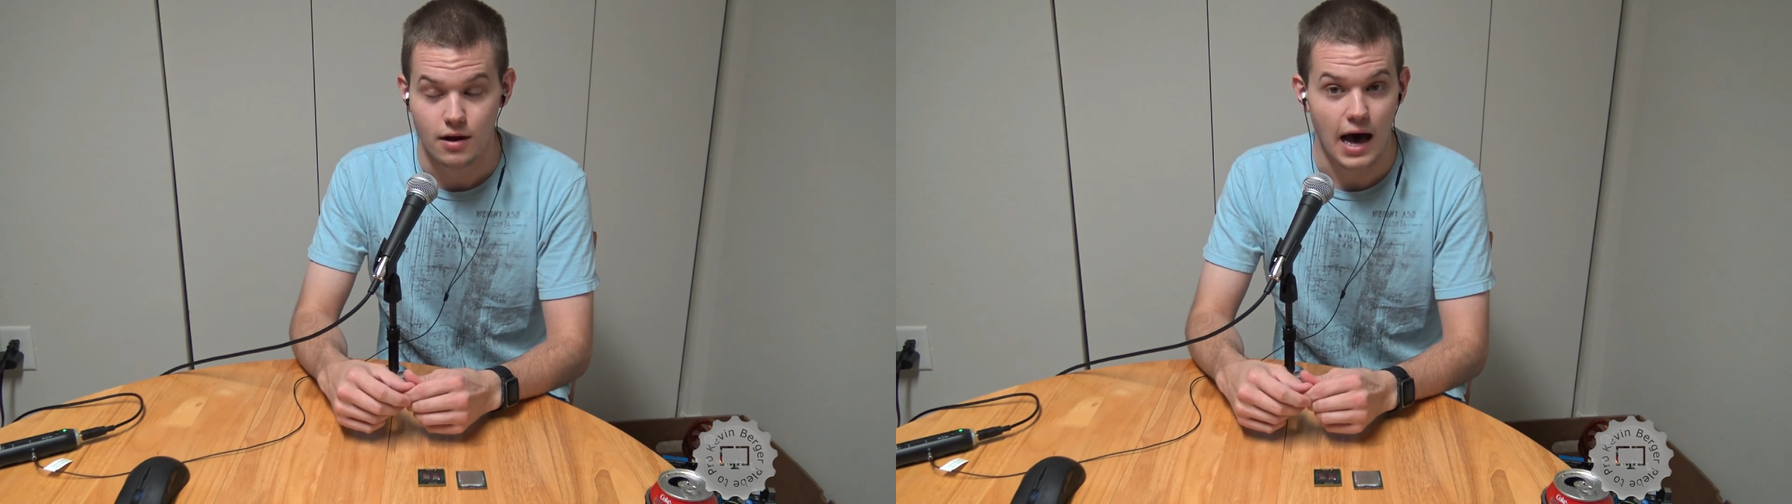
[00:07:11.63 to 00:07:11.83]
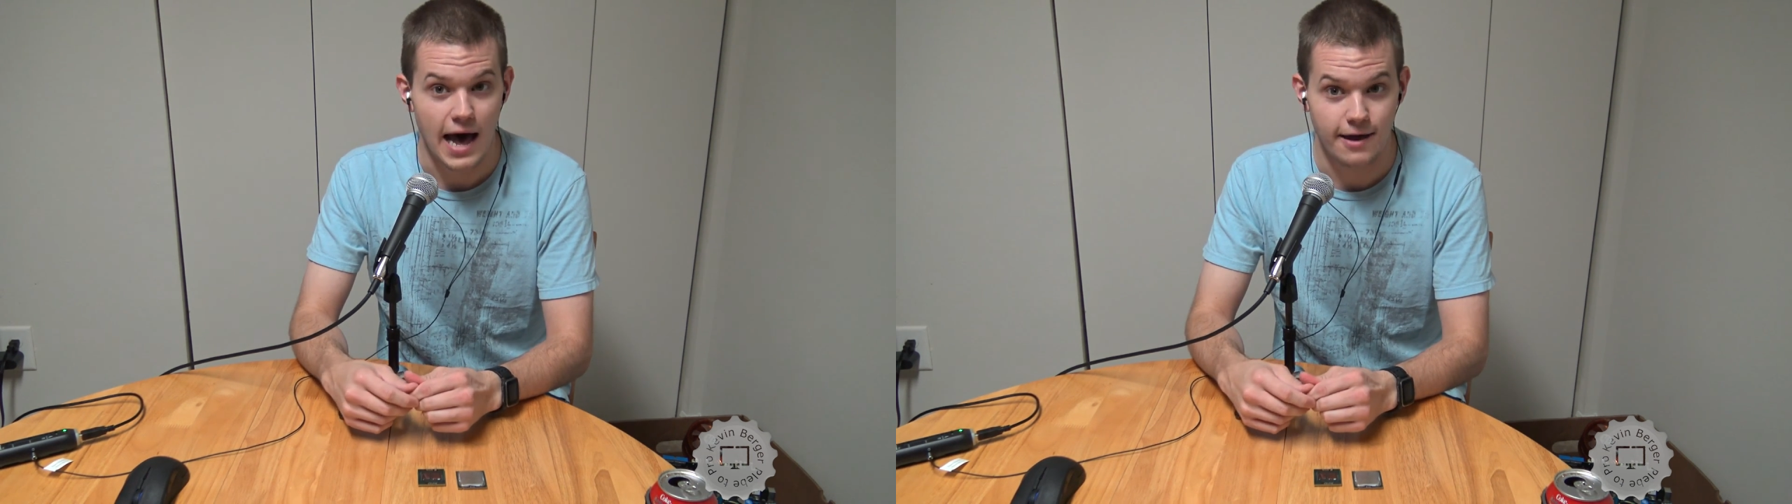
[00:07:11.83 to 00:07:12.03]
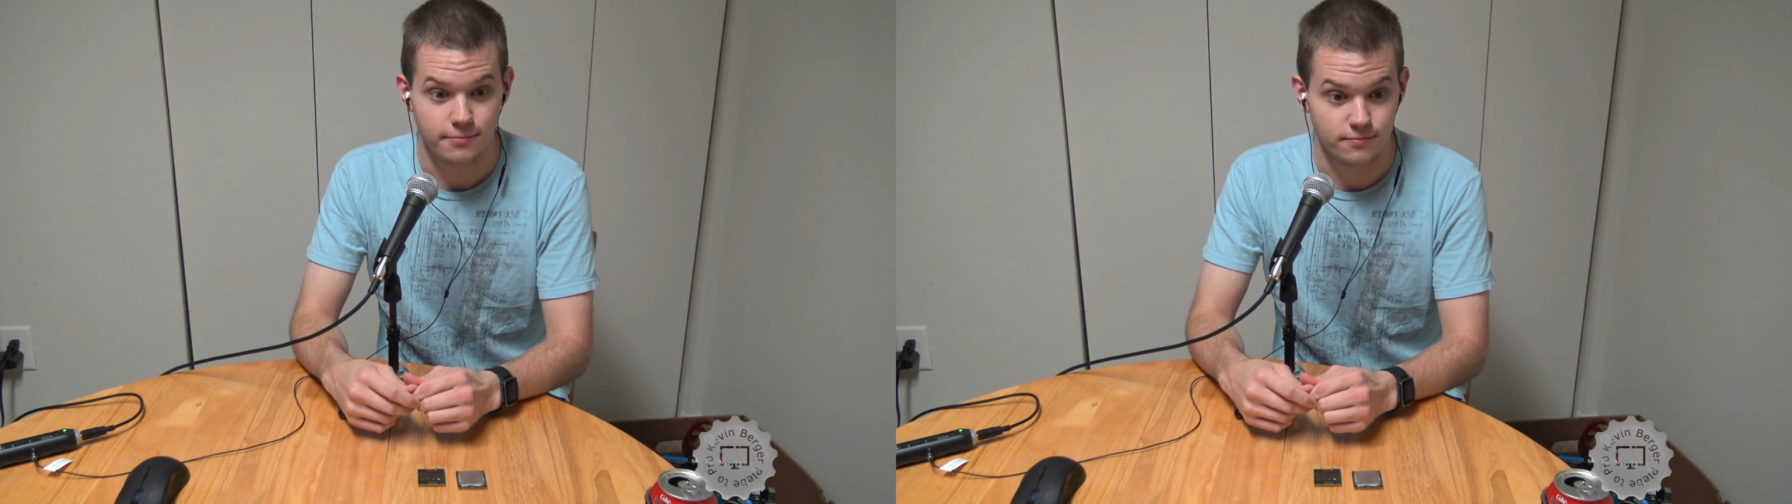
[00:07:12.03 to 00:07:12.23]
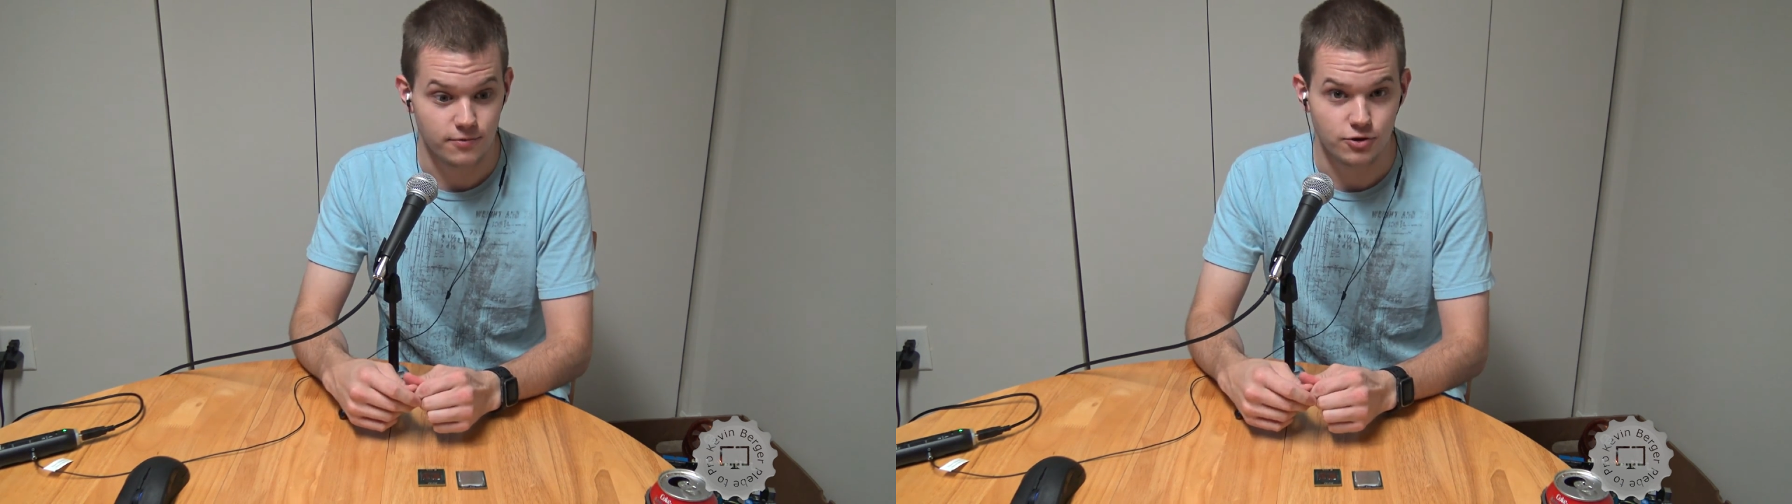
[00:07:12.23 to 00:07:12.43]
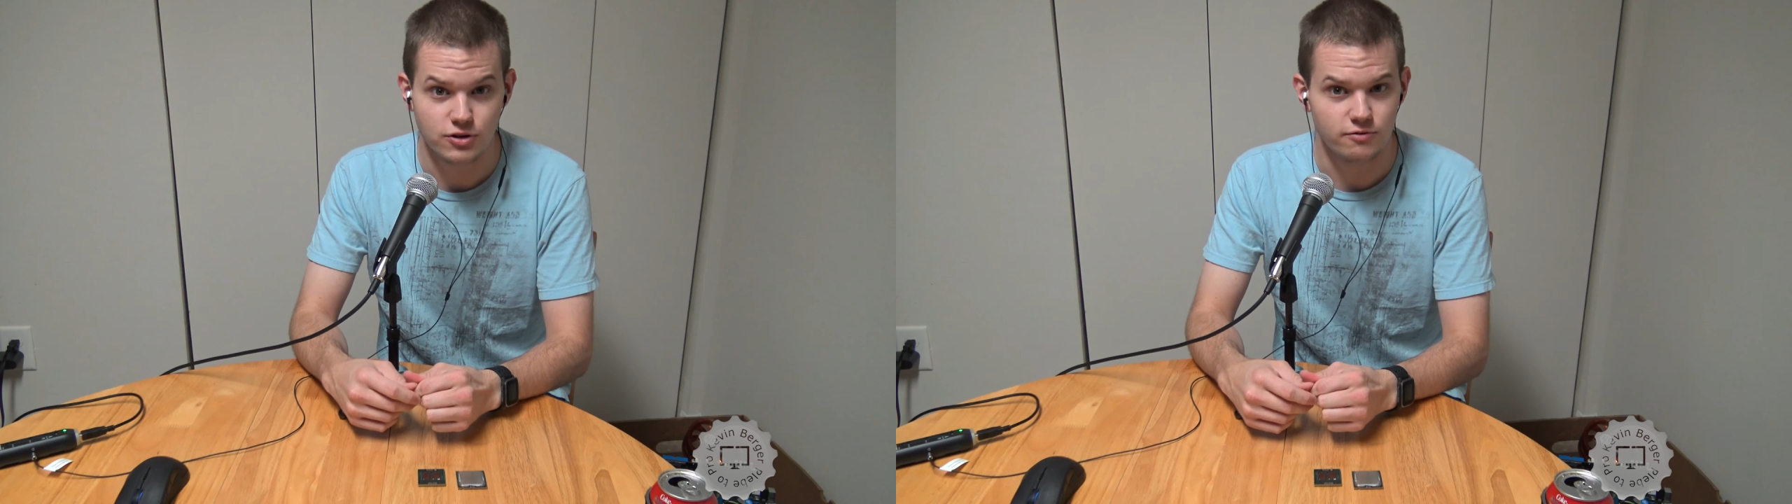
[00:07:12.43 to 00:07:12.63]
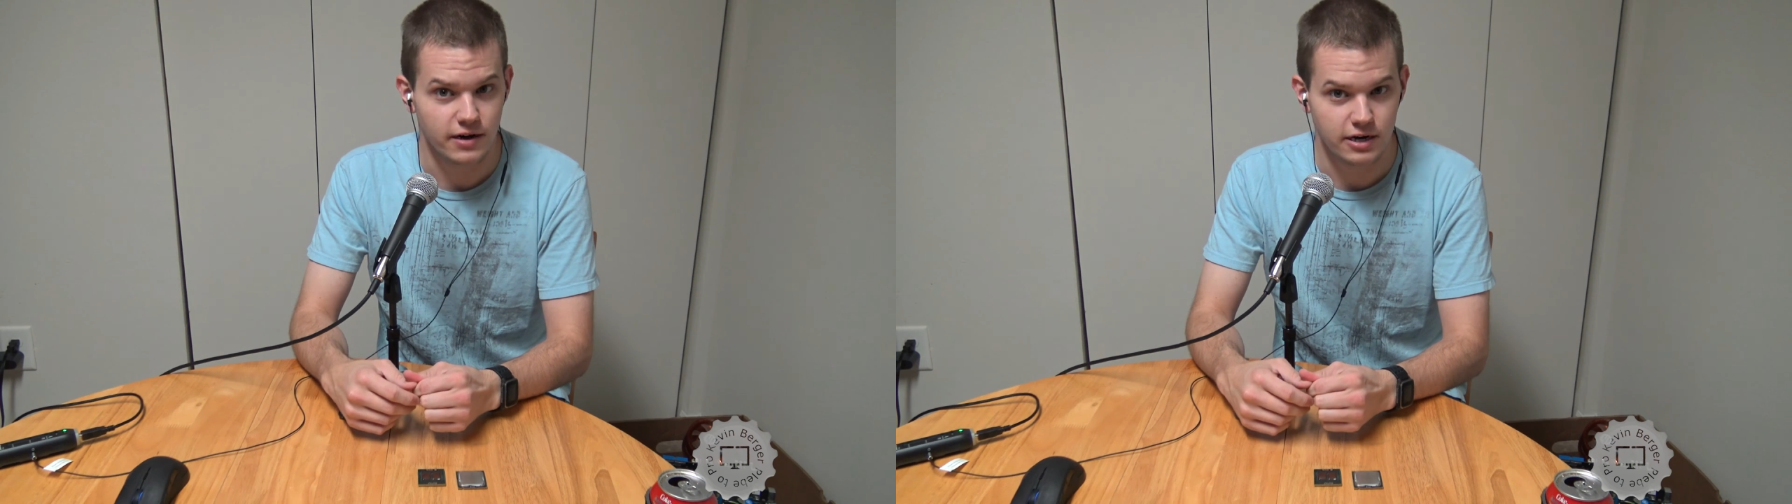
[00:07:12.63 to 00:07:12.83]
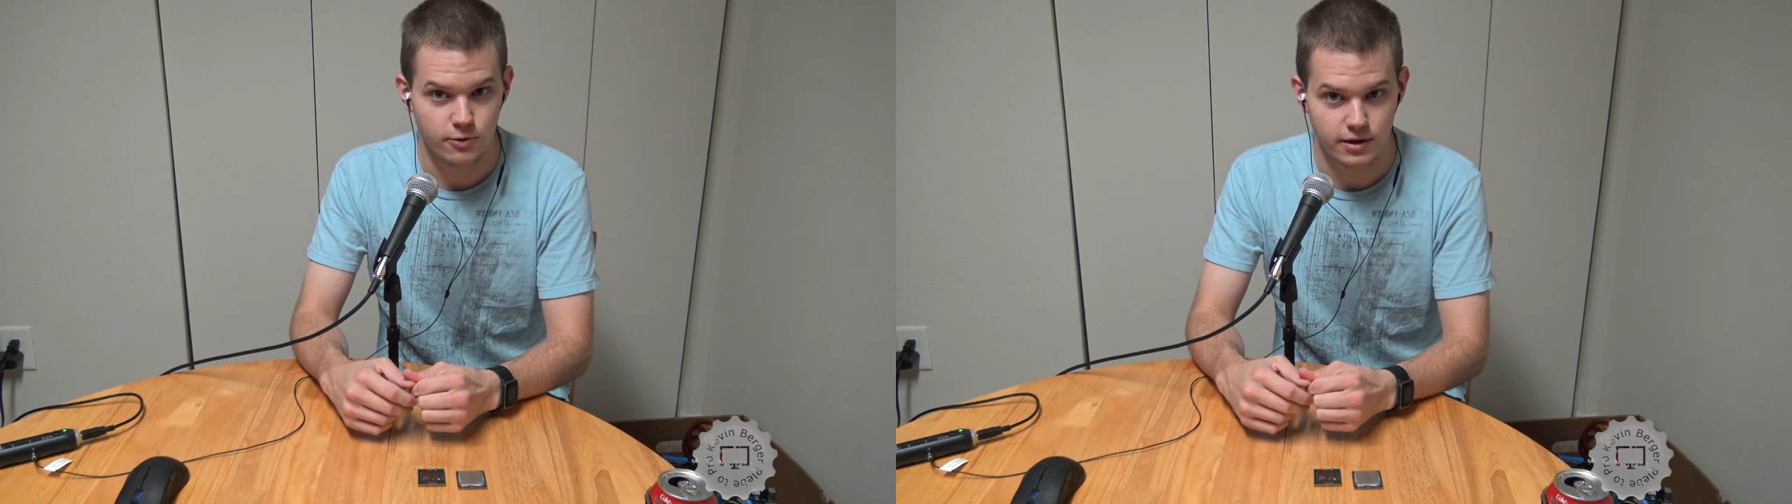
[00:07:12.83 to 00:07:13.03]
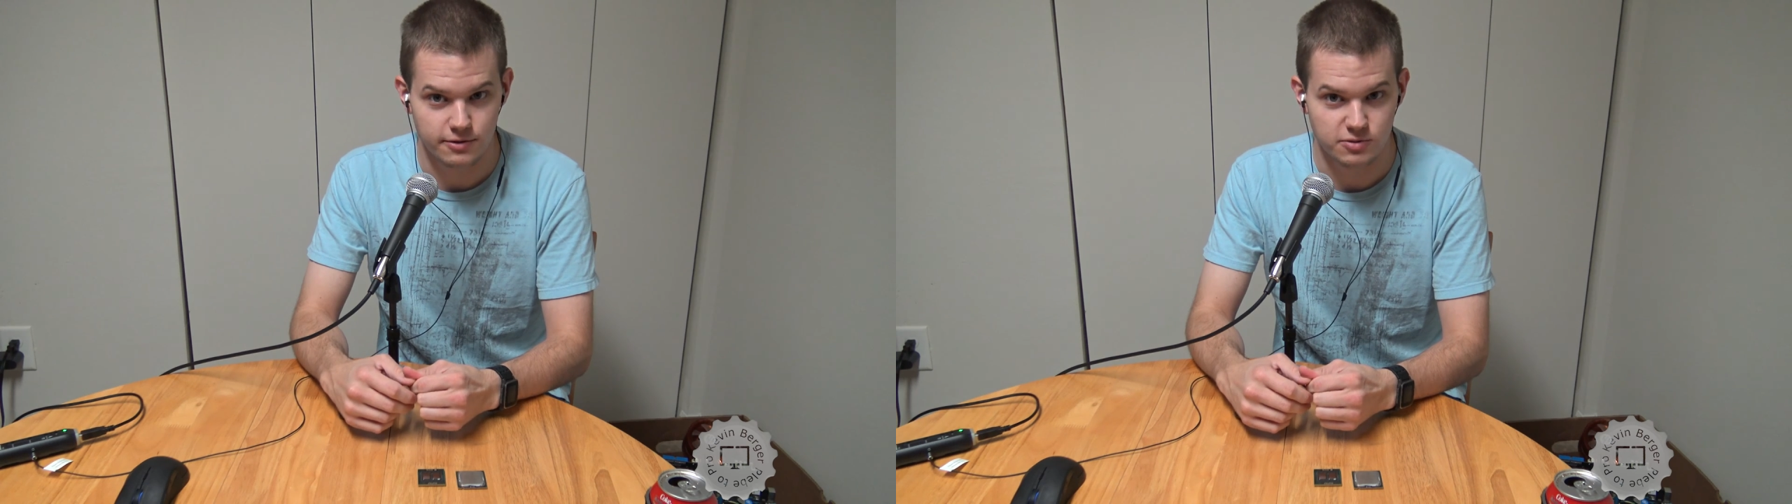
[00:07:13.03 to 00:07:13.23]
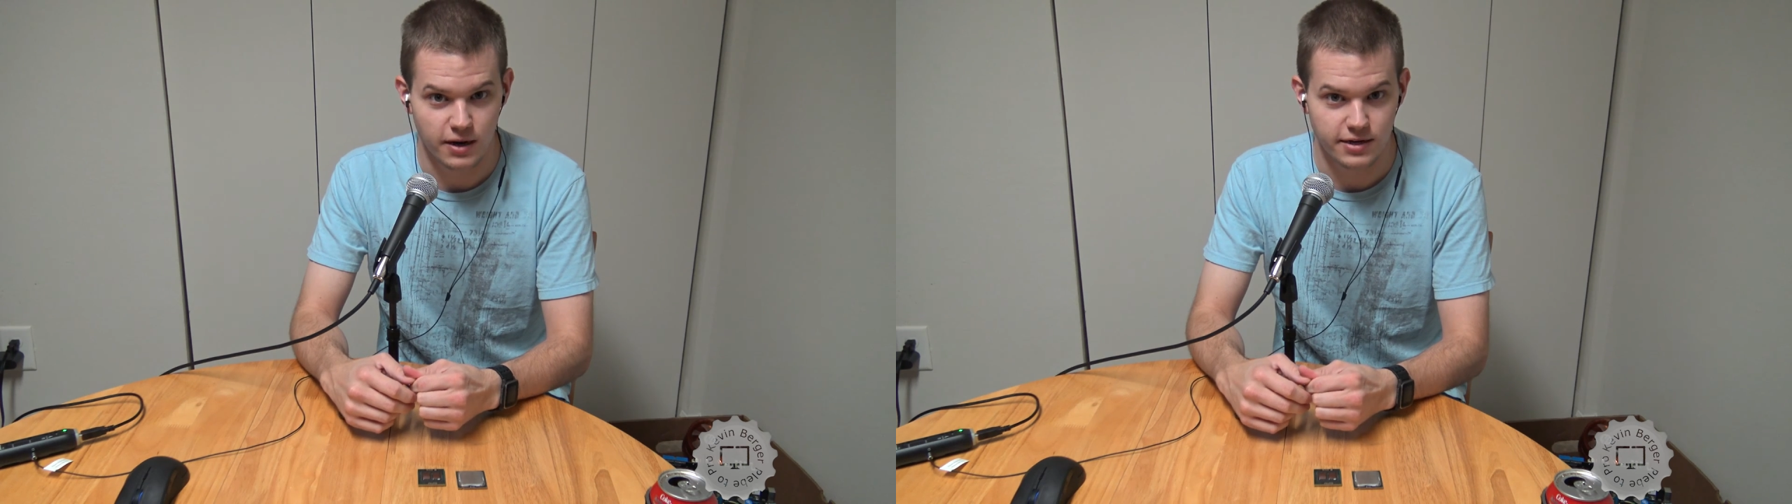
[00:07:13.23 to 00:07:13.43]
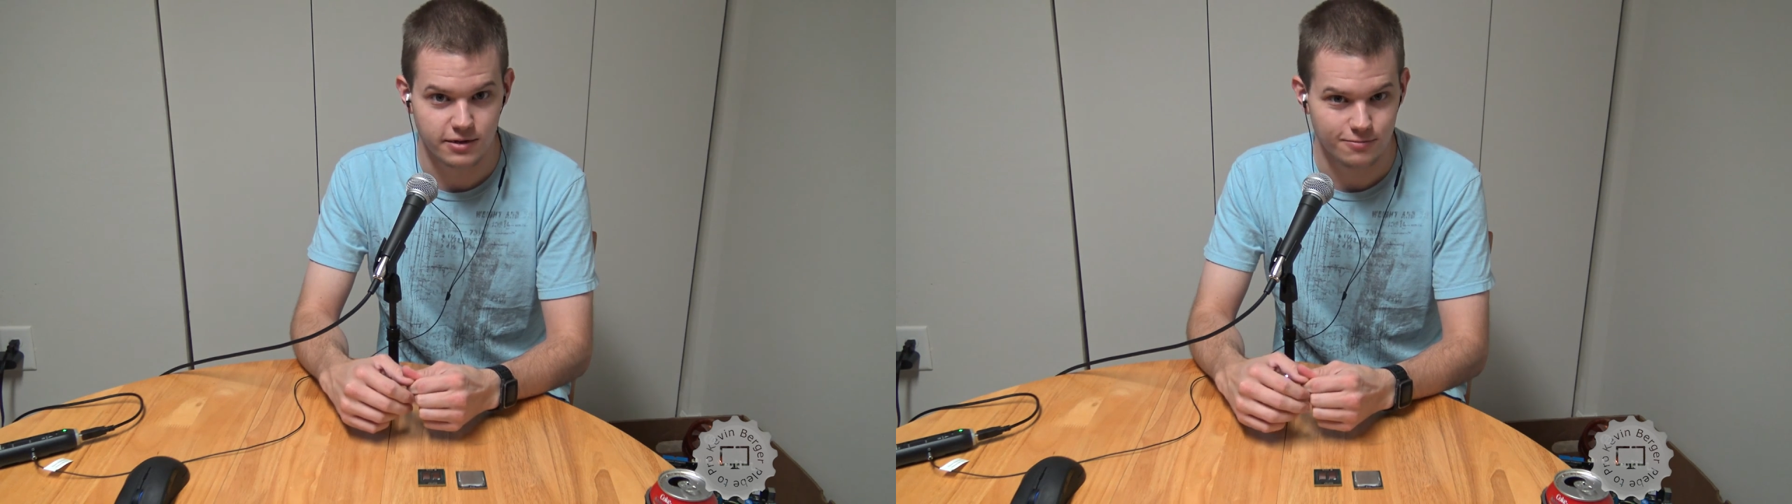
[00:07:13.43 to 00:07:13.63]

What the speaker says: I'm usually very quick at responding